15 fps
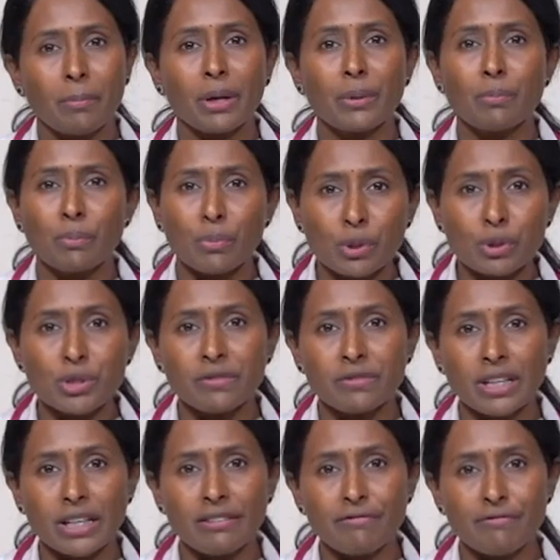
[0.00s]
but most
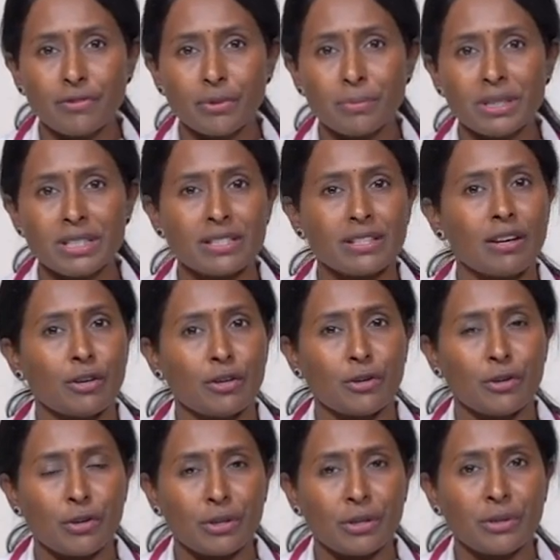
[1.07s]
of the lymphomas are
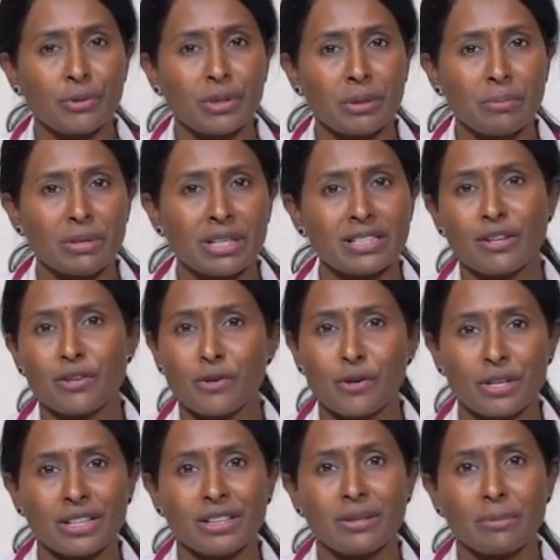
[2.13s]
not leukemias and
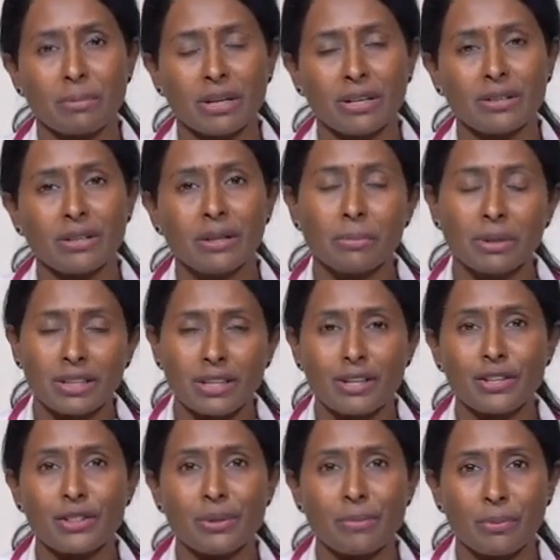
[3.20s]
not in the blood, but
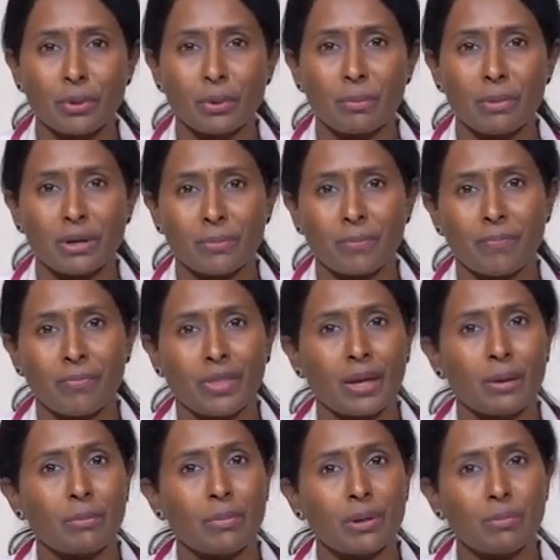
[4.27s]
they're in the bone marrow.
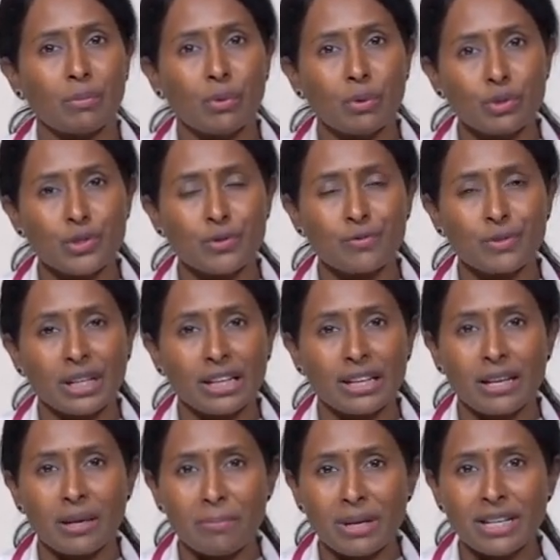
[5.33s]
But most of the
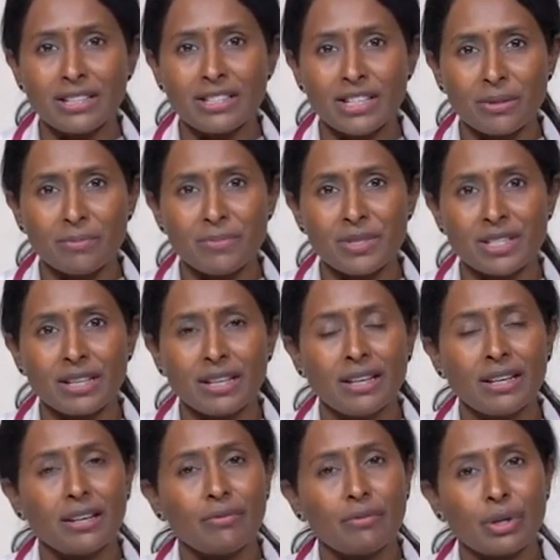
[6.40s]
layman terms,
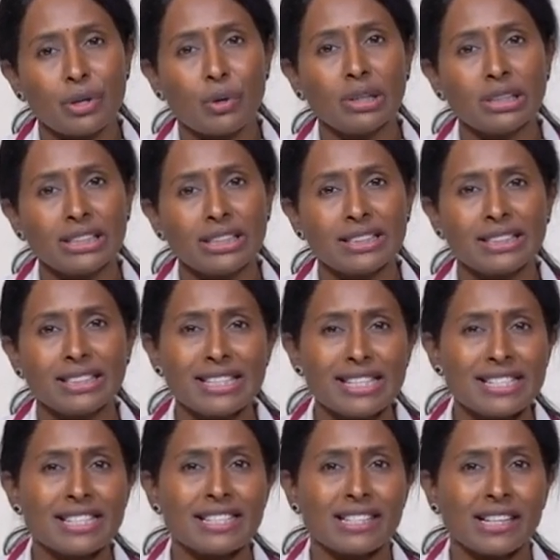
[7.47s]
we call this
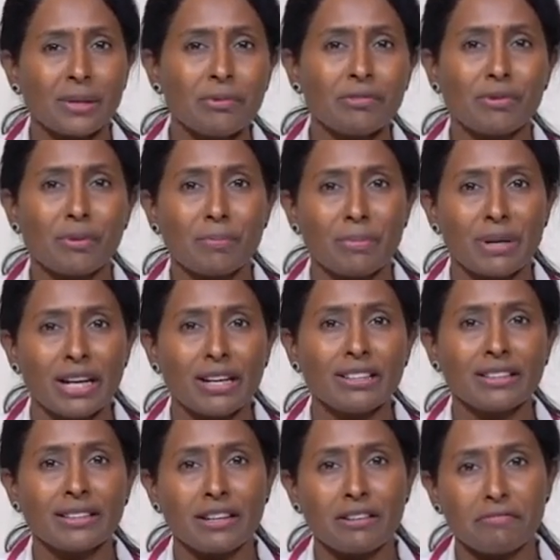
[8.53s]
is a type of a
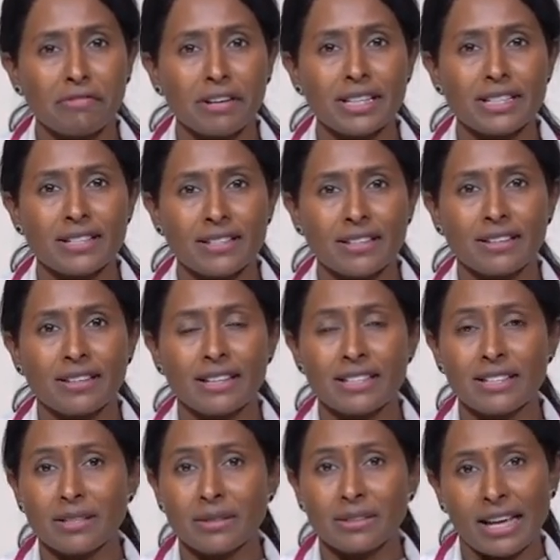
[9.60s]
blood and lymphatic
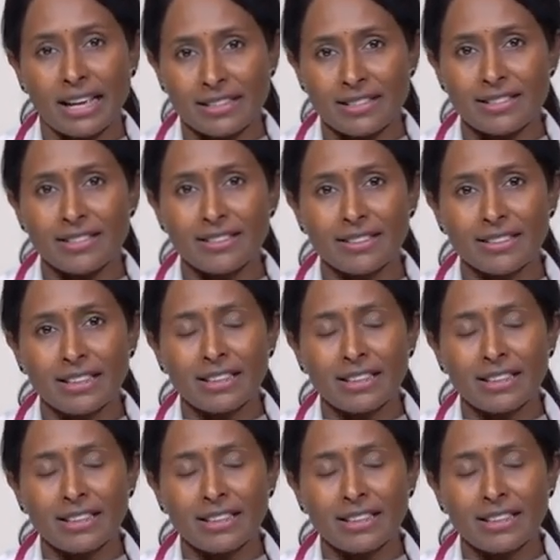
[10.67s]
related cancer.